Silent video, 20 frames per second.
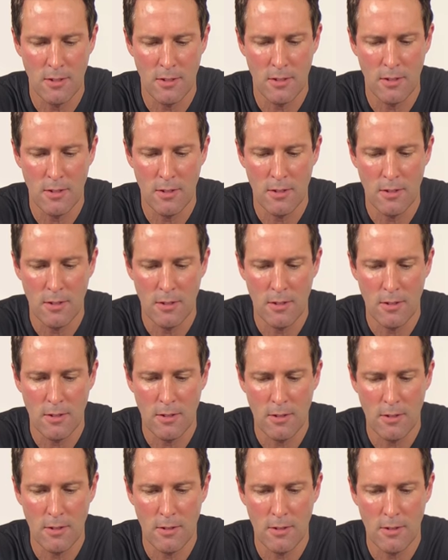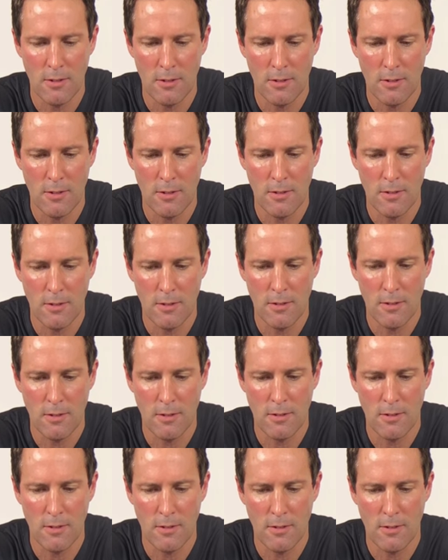
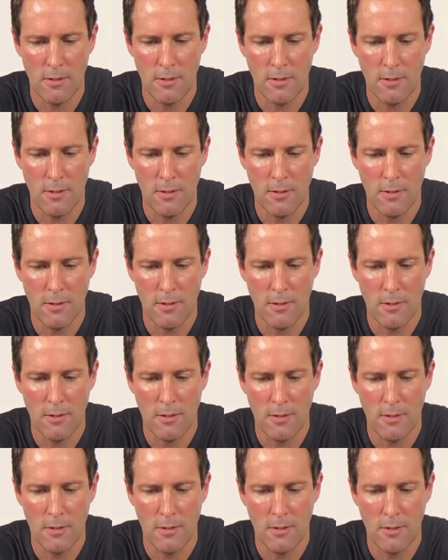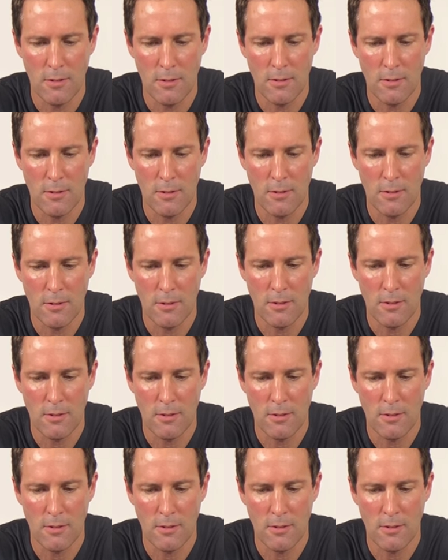[no speech]